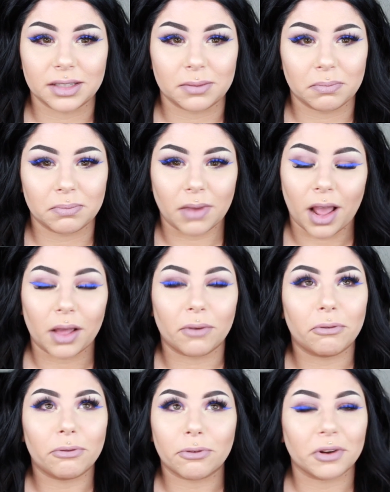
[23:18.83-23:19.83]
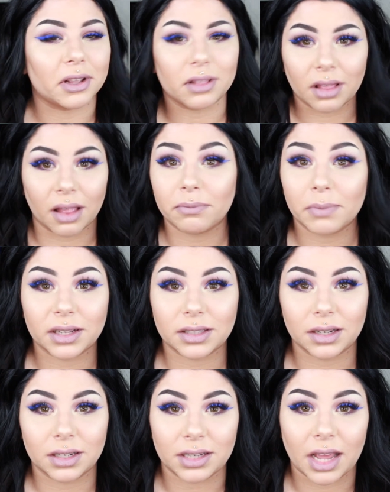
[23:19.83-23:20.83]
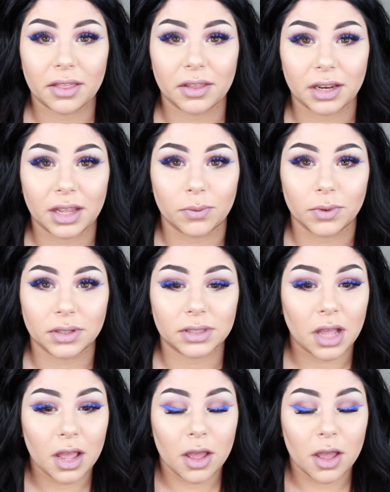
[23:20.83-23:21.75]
and I freaking love my son to death, and he was